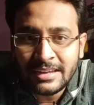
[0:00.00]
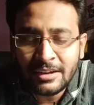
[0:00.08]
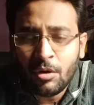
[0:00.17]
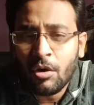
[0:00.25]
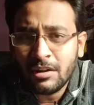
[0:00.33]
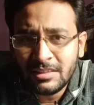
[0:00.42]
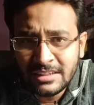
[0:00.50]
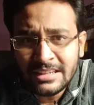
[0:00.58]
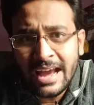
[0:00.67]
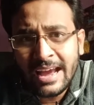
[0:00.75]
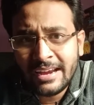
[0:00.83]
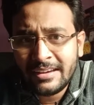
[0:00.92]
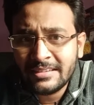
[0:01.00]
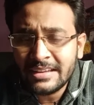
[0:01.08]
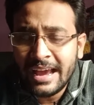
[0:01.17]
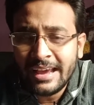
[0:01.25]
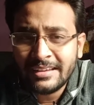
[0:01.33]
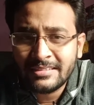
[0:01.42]
that all these
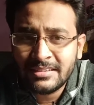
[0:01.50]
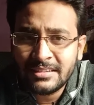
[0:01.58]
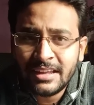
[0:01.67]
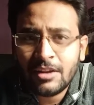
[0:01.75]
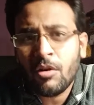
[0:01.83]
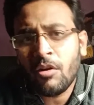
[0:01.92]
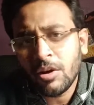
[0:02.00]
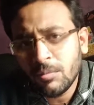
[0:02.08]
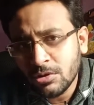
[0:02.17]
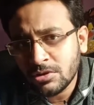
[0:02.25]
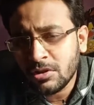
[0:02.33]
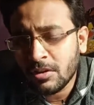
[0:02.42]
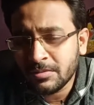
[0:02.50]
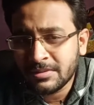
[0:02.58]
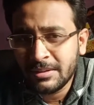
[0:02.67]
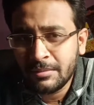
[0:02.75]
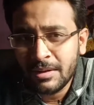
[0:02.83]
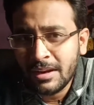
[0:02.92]
IITs, ISC, they're almost
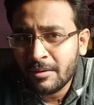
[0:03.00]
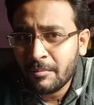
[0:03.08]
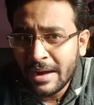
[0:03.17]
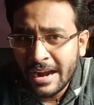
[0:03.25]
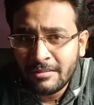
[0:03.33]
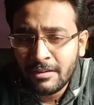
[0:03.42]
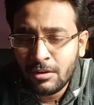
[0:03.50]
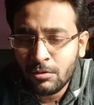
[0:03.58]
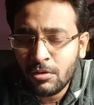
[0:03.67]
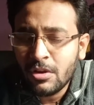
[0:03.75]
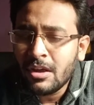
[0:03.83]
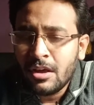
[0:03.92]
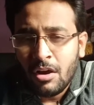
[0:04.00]
of similar brand value.